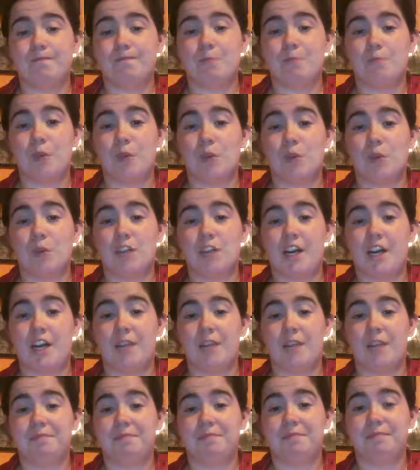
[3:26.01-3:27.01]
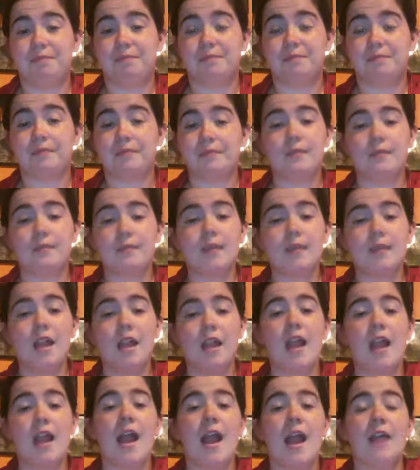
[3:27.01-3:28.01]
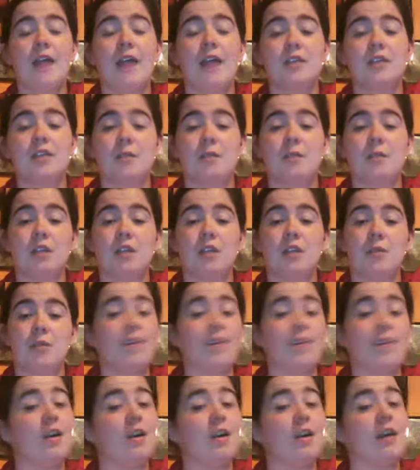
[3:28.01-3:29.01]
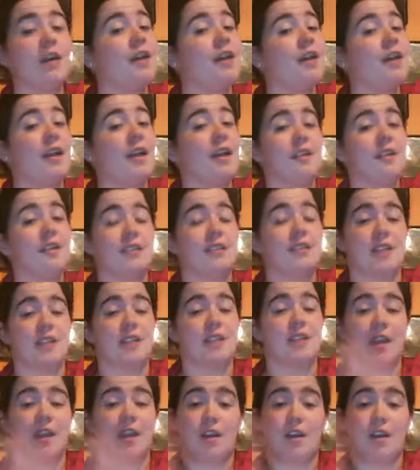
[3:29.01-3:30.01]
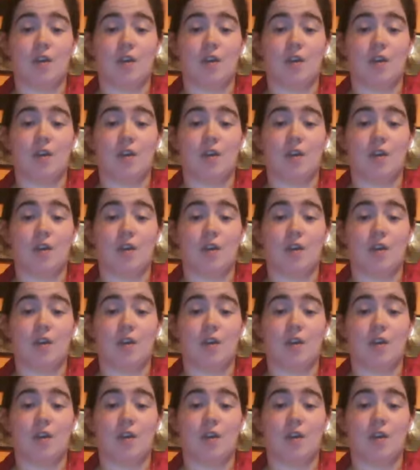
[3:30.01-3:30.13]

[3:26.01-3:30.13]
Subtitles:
military. And this man's brother is, like,